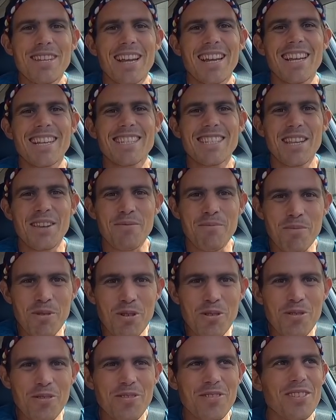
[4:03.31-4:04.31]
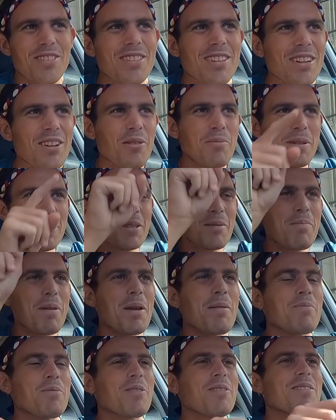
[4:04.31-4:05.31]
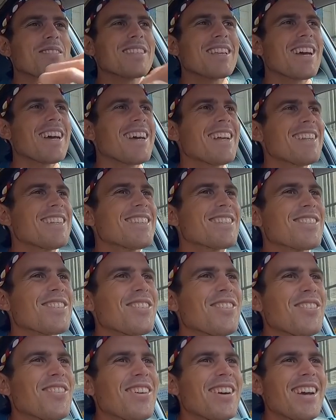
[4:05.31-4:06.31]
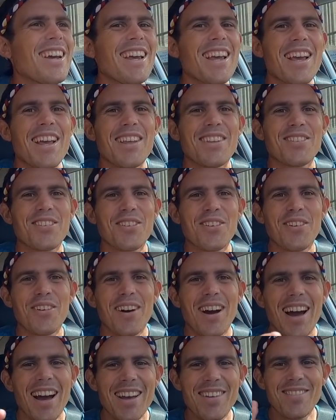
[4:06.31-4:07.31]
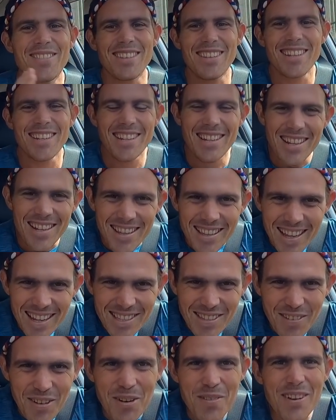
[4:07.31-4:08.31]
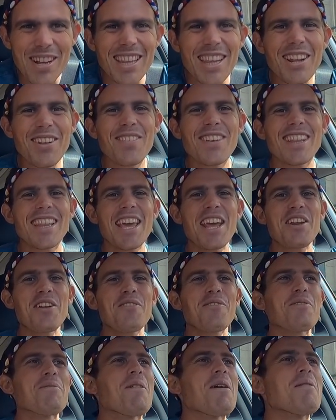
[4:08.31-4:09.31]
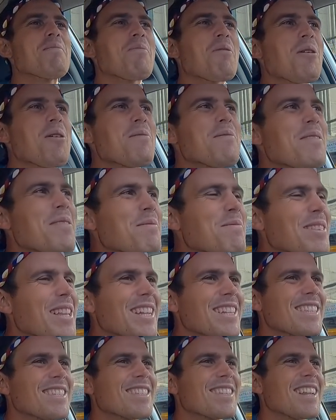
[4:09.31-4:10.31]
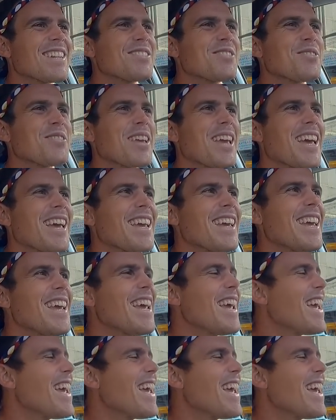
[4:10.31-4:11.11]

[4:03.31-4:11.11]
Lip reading: I guess they've moved, there's a little piece of paper outside, so I guess they're gonna be a little bit later for my appointment, but that's okay.